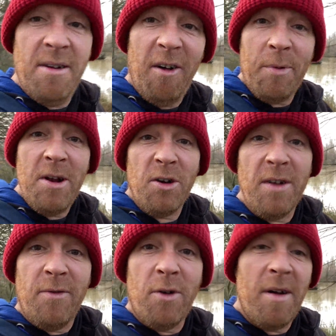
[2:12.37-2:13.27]
I've been
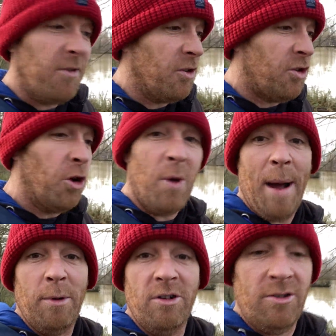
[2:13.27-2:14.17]
looking for it for two
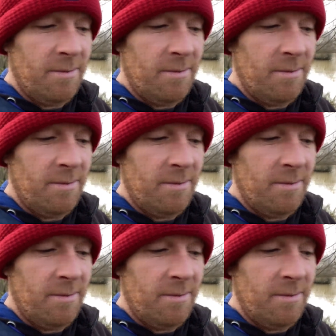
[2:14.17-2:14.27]
hours